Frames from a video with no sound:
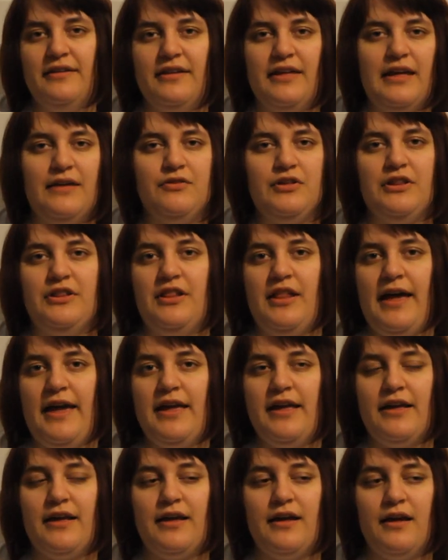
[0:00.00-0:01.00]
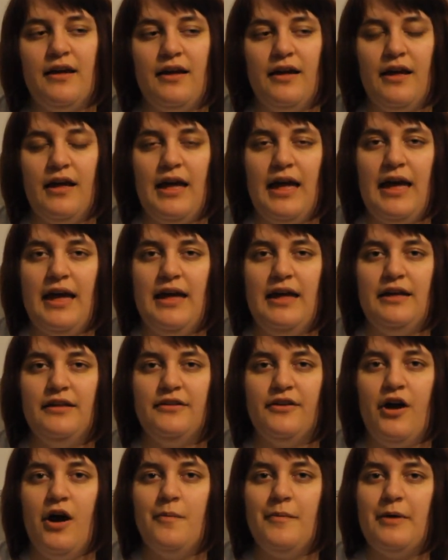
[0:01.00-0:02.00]
Give a like
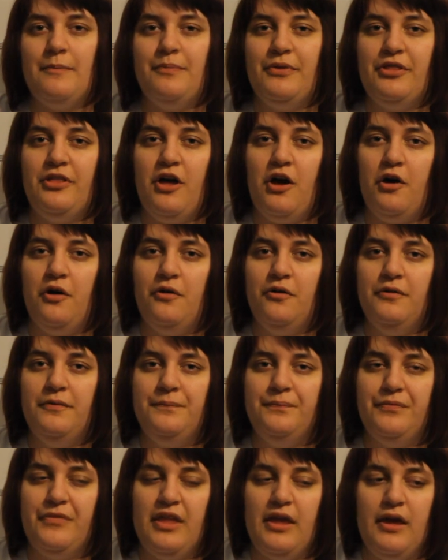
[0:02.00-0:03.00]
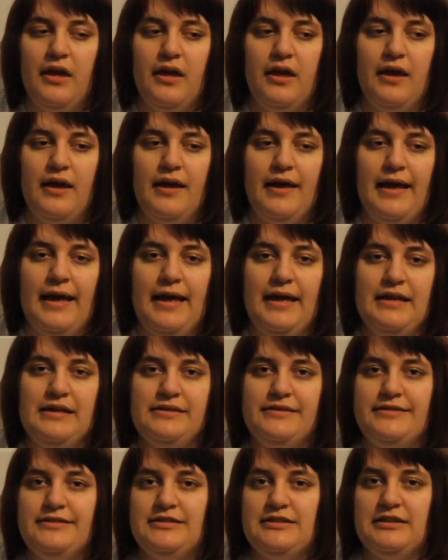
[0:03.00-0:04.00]
and comment below.
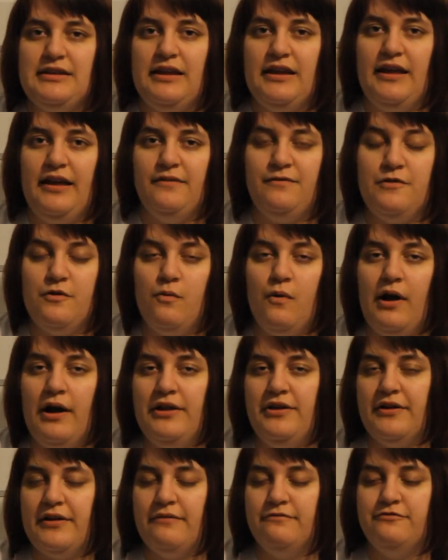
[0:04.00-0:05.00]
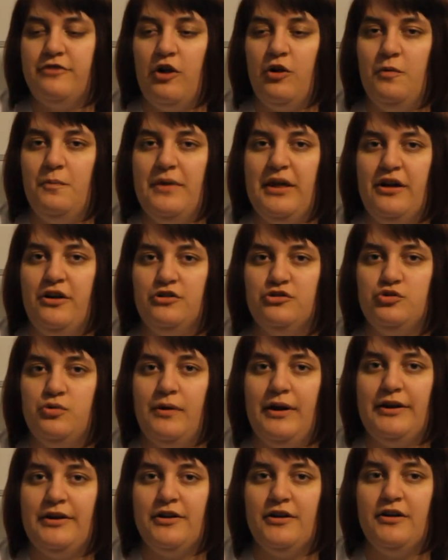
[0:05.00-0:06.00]
And if you want, you can follow me on
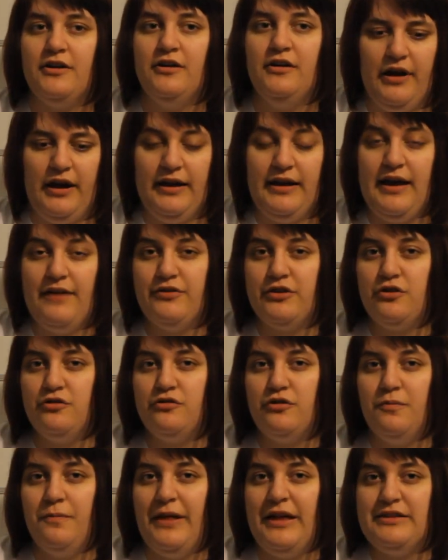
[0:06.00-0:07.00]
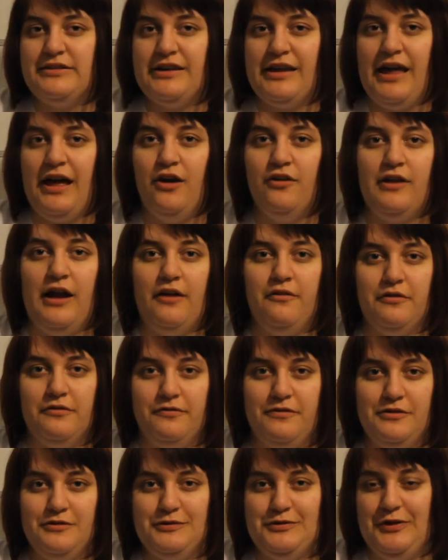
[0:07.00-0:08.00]
Twitter. I have a Google Plus account. I
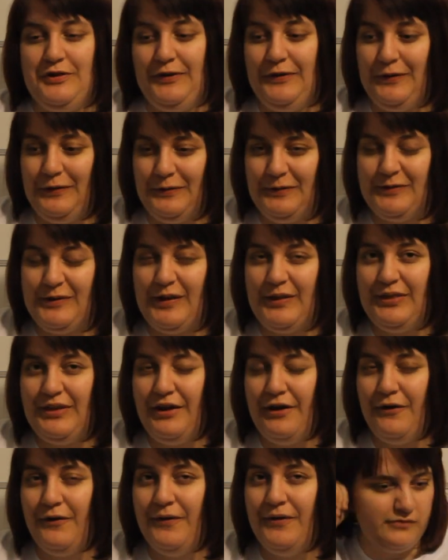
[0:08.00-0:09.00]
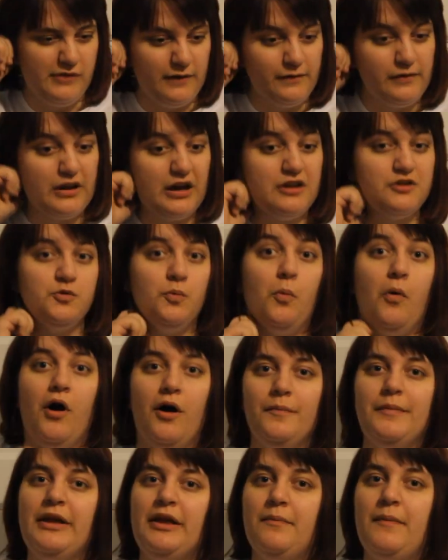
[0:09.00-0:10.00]
refuse to use it though. If you guys
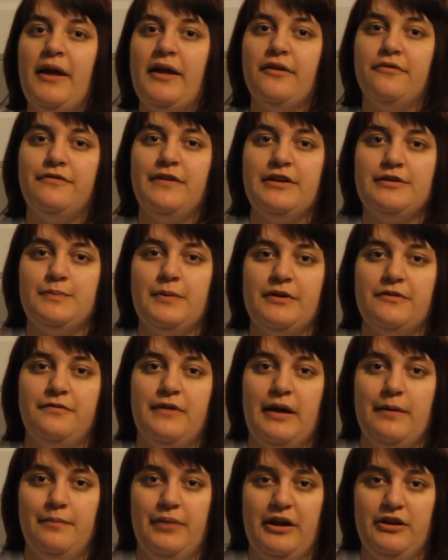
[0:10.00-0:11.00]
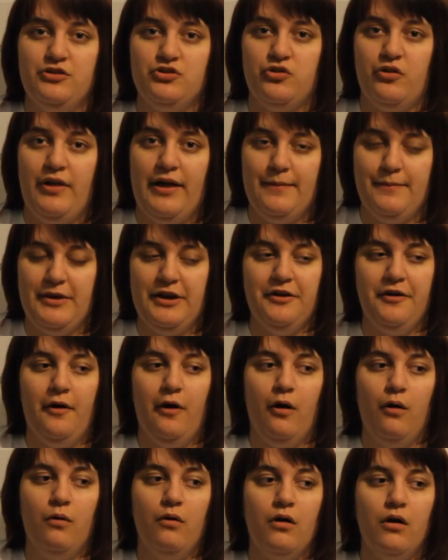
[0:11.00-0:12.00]
want me to make a Facebook fan page, let me
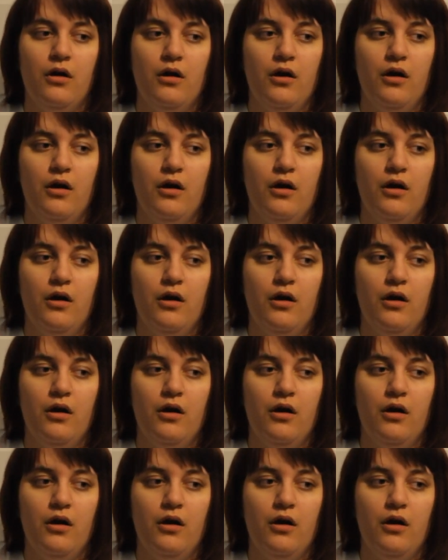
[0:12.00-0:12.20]
know.